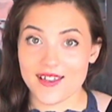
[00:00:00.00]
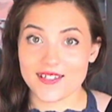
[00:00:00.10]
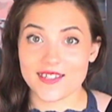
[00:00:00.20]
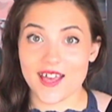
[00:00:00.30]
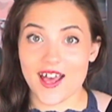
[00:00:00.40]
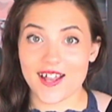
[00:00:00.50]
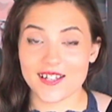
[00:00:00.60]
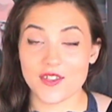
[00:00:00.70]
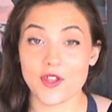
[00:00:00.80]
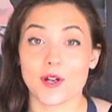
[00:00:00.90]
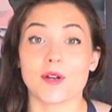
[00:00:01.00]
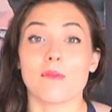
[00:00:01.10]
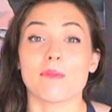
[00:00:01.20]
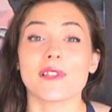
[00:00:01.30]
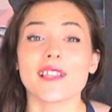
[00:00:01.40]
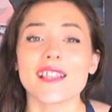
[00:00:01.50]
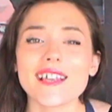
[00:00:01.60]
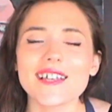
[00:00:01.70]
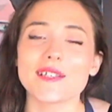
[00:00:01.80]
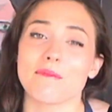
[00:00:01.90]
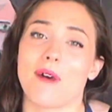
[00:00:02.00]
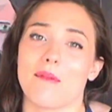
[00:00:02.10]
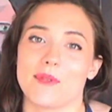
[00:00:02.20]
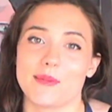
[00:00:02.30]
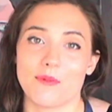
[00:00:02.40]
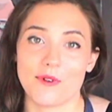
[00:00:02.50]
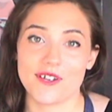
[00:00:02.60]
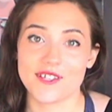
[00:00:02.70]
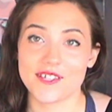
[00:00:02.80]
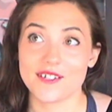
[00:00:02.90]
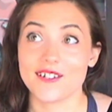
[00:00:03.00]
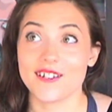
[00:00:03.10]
is that they're complete mama's boys.